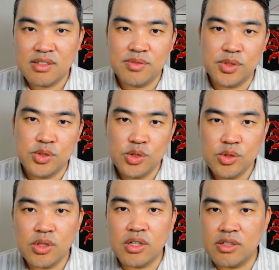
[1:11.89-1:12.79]
for
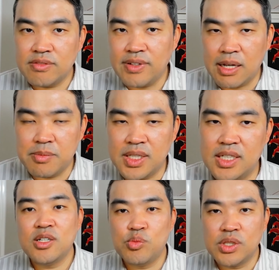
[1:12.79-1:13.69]
you or your
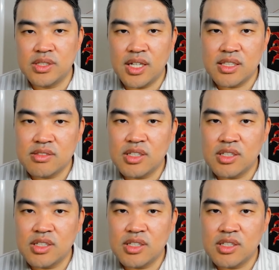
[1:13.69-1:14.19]
family when done